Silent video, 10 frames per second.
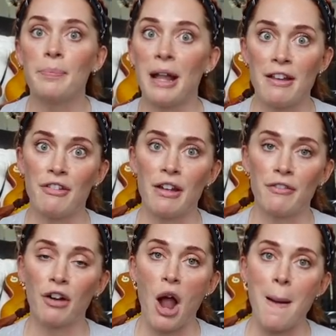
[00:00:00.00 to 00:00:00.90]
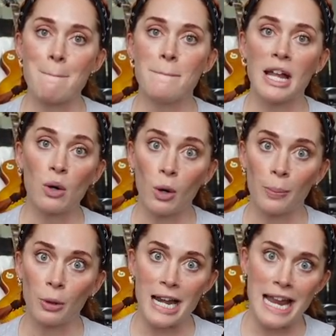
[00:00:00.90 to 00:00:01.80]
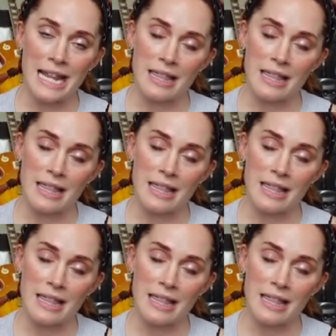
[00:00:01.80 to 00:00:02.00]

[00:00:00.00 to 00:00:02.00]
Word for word: benefit from incorporating